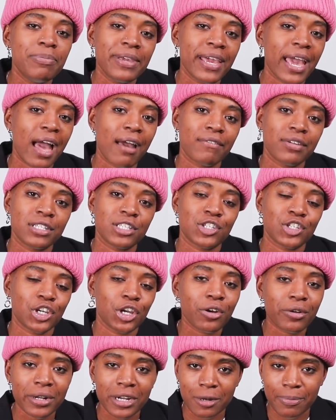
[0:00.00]
be having
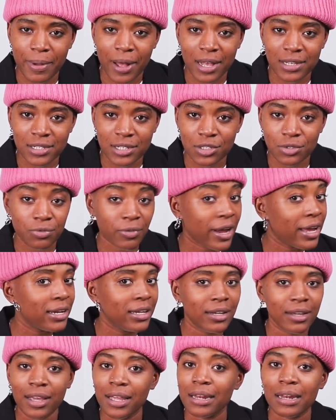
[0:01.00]
security deposits
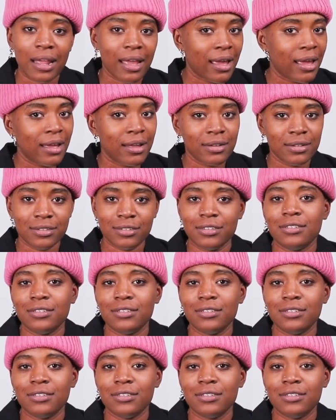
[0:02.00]
ready in hand.